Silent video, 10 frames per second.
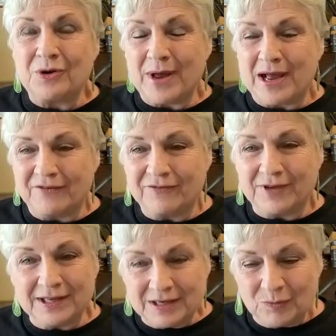don't have
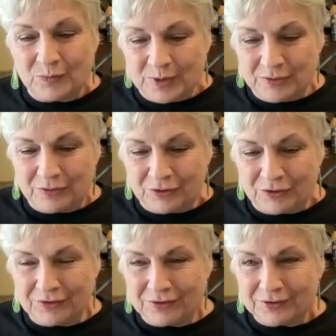any
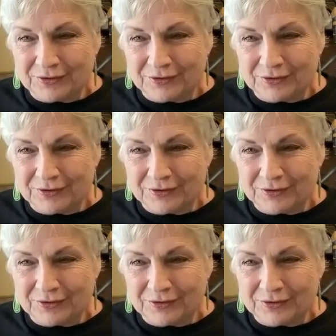real